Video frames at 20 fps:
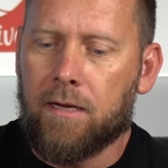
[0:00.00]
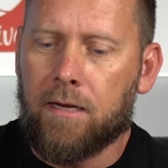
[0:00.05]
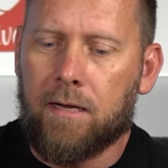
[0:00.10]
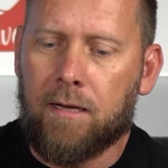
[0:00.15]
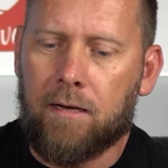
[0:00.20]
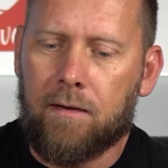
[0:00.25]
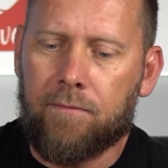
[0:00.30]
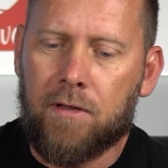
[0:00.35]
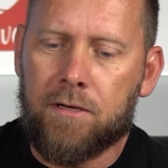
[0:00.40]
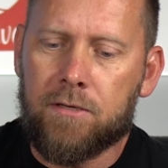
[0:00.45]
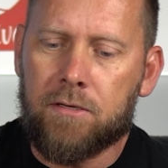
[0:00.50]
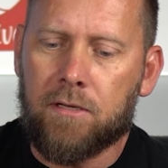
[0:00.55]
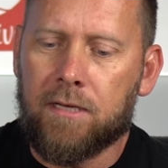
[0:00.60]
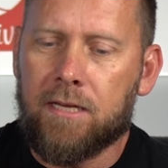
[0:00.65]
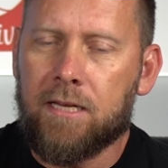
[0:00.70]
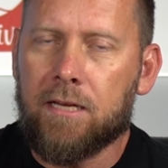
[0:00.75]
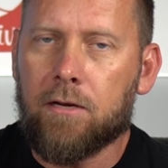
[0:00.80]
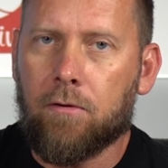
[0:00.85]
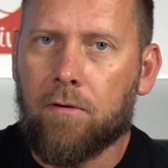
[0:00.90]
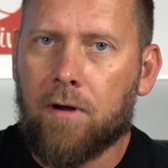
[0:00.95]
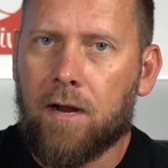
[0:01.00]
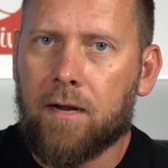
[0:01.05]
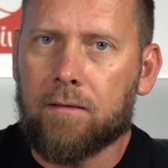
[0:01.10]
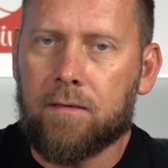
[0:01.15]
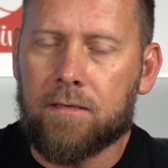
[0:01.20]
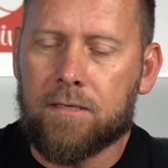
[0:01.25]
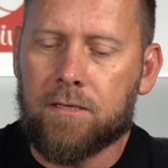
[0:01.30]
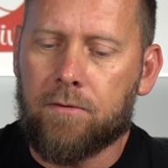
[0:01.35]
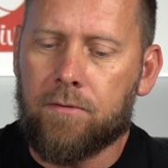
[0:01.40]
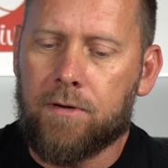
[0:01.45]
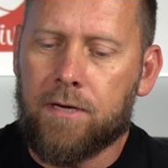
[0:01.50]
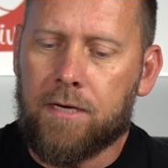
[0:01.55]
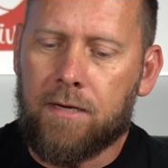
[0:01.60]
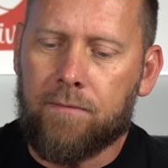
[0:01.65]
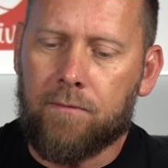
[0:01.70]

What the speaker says: and eventually he cracked the screen,